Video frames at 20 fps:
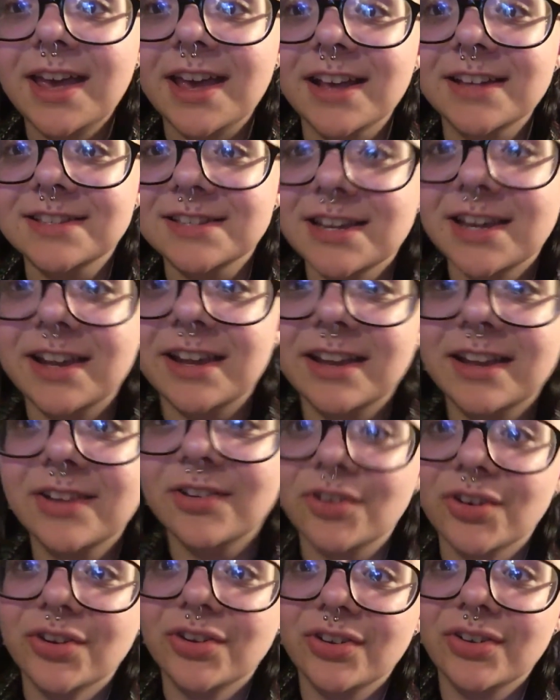It's like
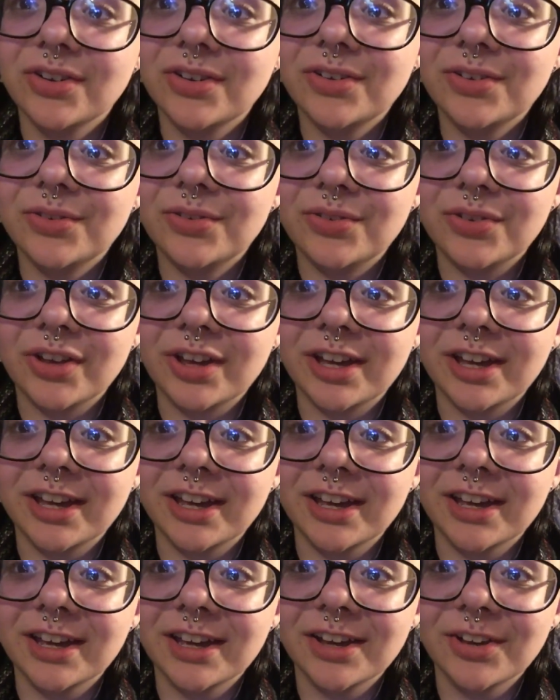
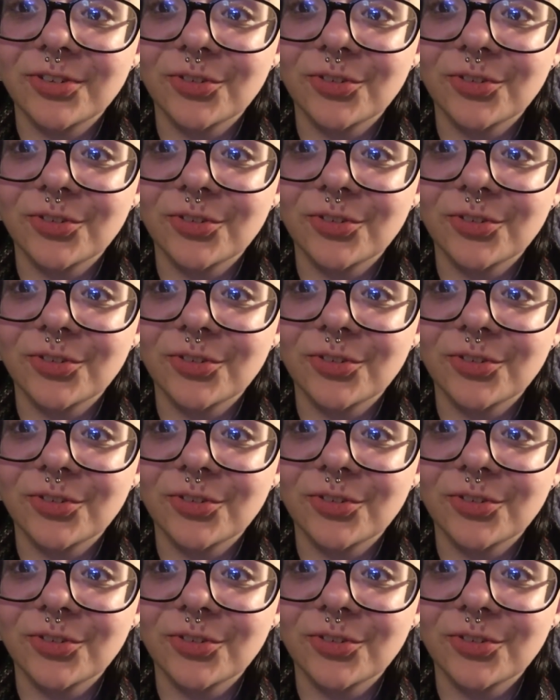fucking